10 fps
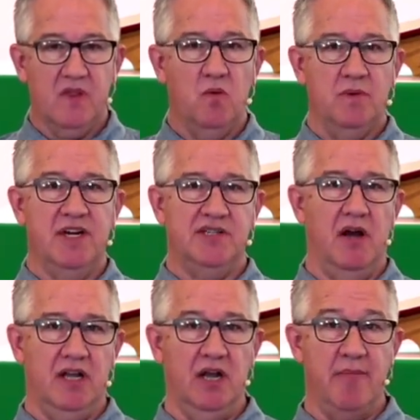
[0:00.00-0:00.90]
What am I
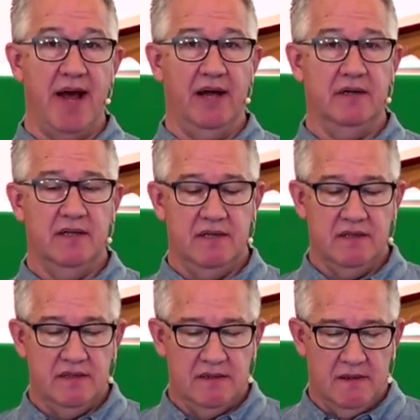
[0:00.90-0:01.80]
talking about?
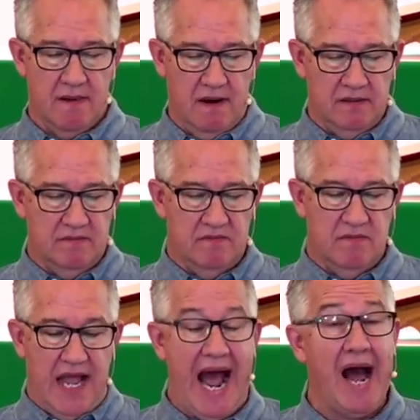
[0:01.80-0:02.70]

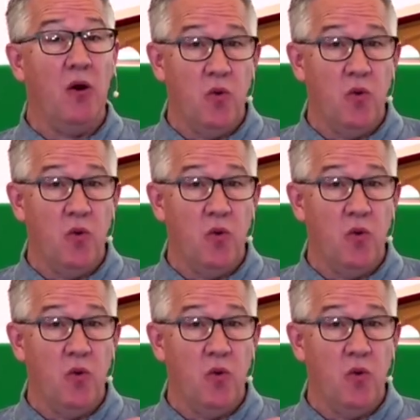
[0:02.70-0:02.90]
How